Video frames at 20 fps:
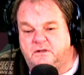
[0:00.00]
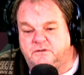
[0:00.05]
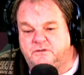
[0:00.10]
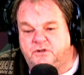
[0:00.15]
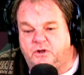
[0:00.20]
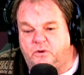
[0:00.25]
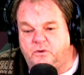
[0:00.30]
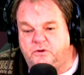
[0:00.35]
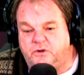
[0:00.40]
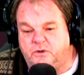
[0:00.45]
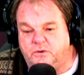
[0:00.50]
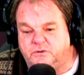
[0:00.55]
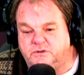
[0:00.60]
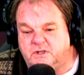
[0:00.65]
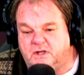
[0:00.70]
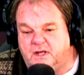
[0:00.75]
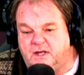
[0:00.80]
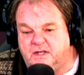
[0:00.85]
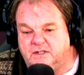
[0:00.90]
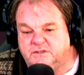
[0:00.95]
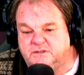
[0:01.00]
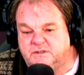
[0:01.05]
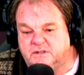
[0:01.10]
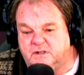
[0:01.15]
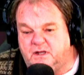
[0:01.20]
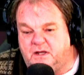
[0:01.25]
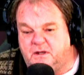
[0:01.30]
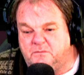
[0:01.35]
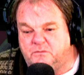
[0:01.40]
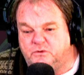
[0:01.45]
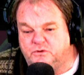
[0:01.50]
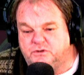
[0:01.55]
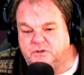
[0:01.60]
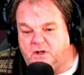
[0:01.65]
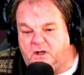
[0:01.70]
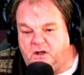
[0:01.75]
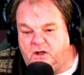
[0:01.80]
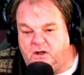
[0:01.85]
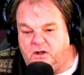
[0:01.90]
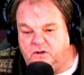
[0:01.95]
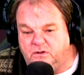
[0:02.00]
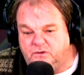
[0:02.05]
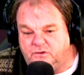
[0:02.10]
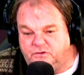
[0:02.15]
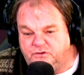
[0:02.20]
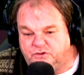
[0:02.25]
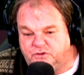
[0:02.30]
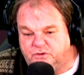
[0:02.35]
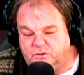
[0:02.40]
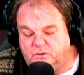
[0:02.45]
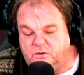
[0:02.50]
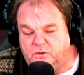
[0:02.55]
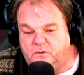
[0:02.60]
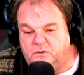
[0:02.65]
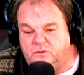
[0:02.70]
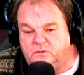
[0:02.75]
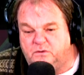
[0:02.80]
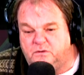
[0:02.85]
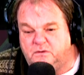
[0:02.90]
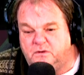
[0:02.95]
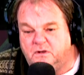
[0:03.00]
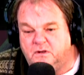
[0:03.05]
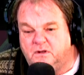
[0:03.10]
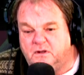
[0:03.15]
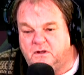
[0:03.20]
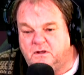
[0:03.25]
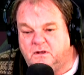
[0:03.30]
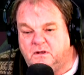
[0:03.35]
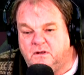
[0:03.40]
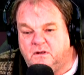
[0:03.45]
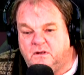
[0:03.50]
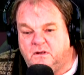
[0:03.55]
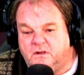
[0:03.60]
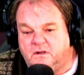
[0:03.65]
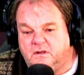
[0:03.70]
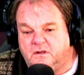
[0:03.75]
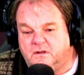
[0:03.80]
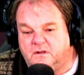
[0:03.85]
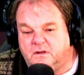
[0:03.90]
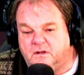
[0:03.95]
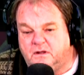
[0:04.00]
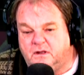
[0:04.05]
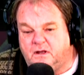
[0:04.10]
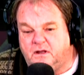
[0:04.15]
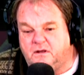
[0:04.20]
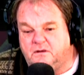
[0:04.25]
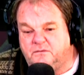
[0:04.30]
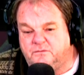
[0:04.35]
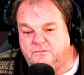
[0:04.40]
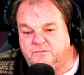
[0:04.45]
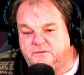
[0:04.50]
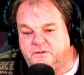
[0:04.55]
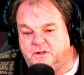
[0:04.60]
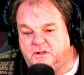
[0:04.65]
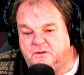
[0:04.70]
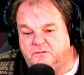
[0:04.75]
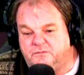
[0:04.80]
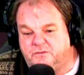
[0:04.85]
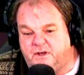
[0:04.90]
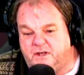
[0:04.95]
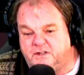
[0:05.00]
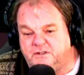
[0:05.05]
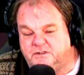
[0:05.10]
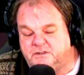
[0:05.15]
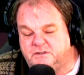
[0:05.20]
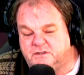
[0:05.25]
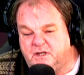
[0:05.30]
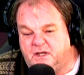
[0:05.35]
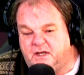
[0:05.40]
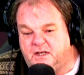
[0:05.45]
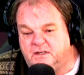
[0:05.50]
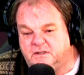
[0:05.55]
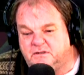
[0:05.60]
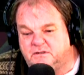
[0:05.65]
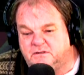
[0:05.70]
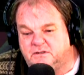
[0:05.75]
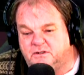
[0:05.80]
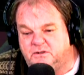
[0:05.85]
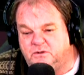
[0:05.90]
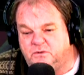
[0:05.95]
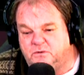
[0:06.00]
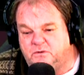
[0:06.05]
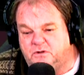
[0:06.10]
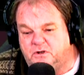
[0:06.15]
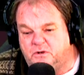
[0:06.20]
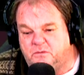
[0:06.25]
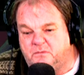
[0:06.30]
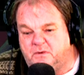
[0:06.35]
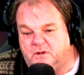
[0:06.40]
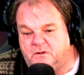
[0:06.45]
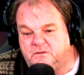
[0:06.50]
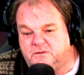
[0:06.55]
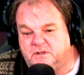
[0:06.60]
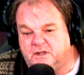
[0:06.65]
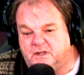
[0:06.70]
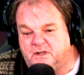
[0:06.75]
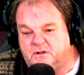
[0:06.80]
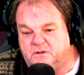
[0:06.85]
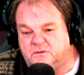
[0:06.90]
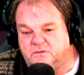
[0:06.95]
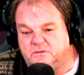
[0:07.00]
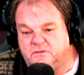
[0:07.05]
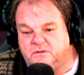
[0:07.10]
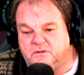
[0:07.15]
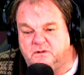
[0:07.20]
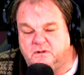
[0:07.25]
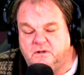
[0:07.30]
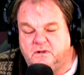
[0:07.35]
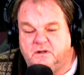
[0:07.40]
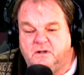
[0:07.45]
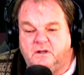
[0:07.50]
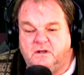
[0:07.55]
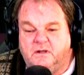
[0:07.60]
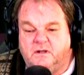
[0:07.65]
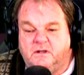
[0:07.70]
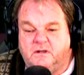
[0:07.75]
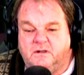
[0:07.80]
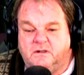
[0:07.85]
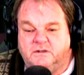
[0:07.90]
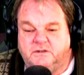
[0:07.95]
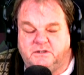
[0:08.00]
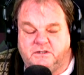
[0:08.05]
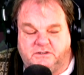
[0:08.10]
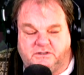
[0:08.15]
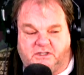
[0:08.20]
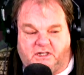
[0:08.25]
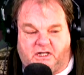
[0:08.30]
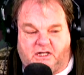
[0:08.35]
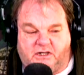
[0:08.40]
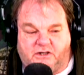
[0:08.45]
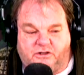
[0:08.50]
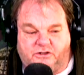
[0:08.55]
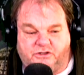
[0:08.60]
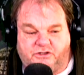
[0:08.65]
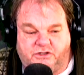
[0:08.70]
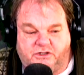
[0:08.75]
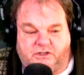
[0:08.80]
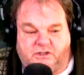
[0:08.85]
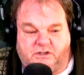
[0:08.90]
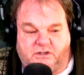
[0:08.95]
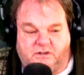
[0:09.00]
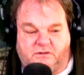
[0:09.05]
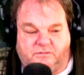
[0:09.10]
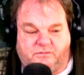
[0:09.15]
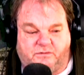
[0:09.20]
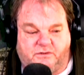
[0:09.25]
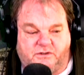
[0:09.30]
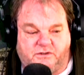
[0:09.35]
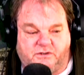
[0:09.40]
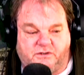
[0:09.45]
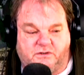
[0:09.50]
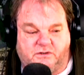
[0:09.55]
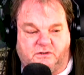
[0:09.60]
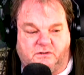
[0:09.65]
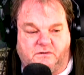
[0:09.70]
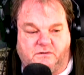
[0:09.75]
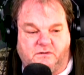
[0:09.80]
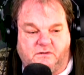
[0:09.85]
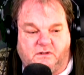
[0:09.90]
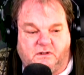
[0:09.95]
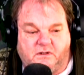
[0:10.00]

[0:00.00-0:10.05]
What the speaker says: Tokyo's lost almost all control of the events at the nuclear meltdown, says the energy official.